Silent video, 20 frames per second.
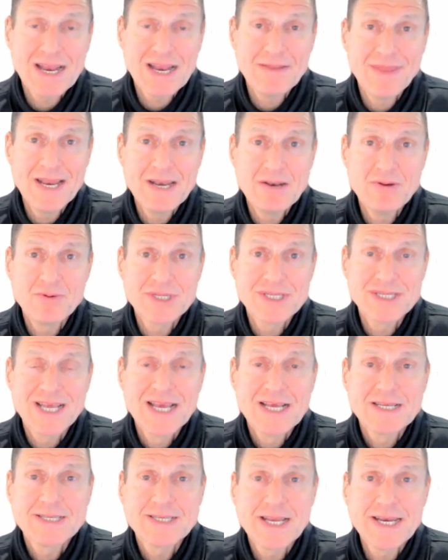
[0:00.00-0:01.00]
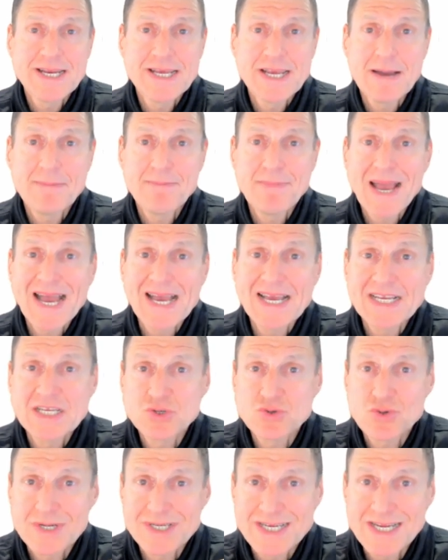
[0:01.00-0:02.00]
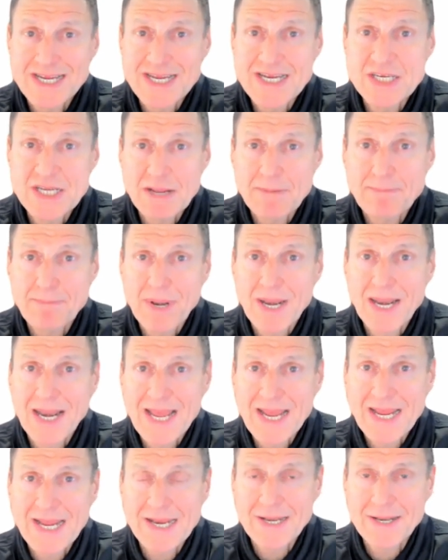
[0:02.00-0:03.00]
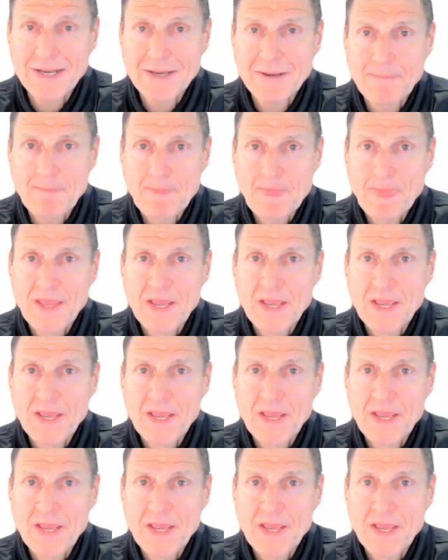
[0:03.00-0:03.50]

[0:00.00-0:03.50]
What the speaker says: and that was setting up a strategic plan